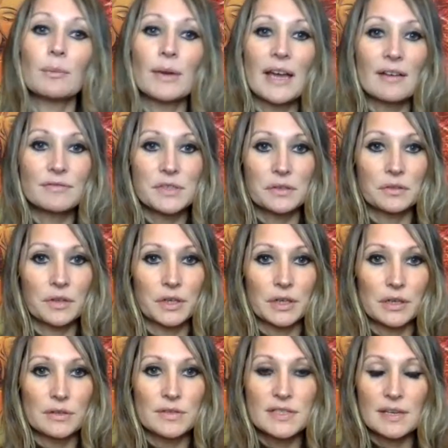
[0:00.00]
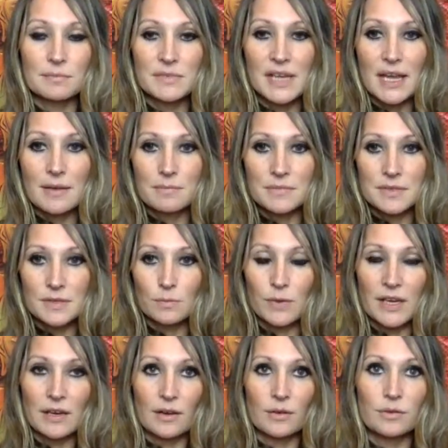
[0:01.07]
we have to learn. Sometimes we go